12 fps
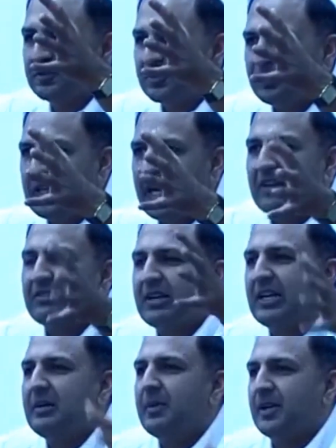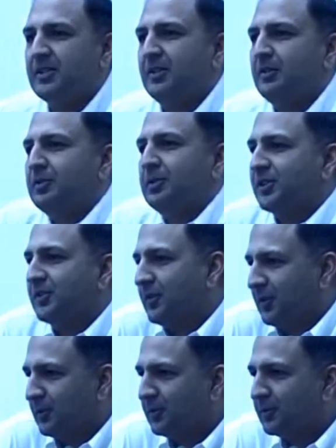create ready-made solutions
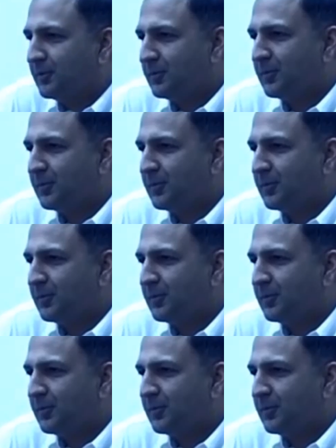for you,